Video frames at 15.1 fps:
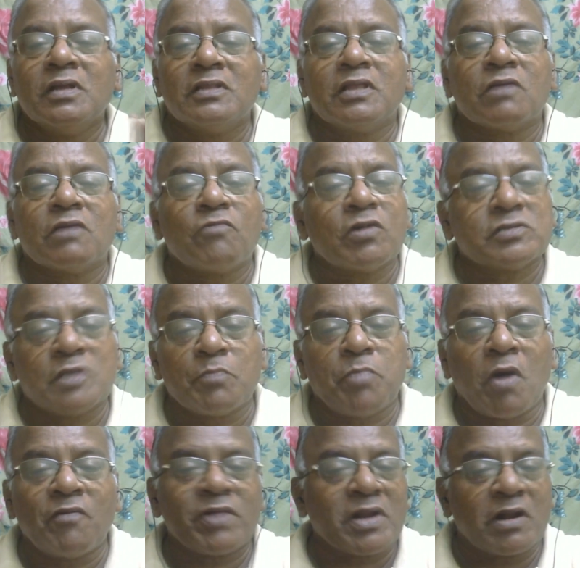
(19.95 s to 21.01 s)
there was a
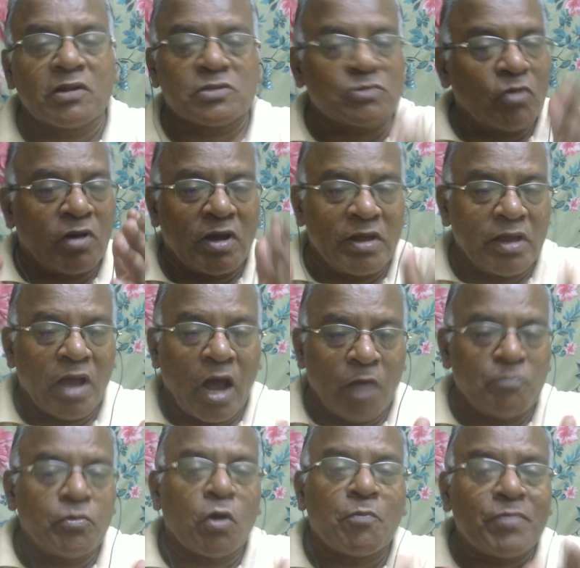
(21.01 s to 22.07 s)
power cut, so I
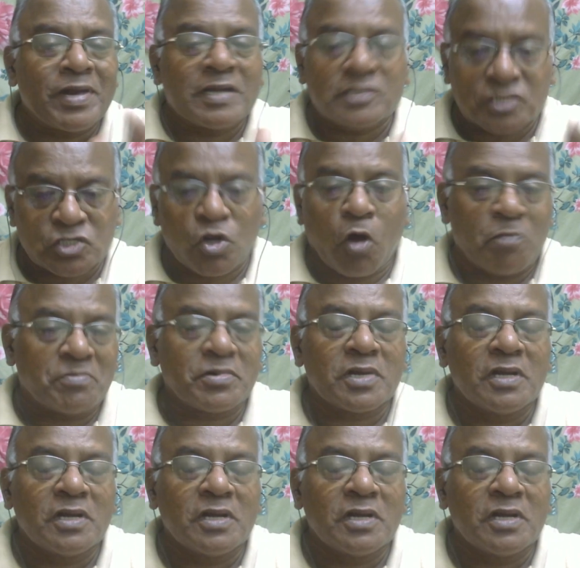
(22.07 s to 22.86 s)
abruptly stopped.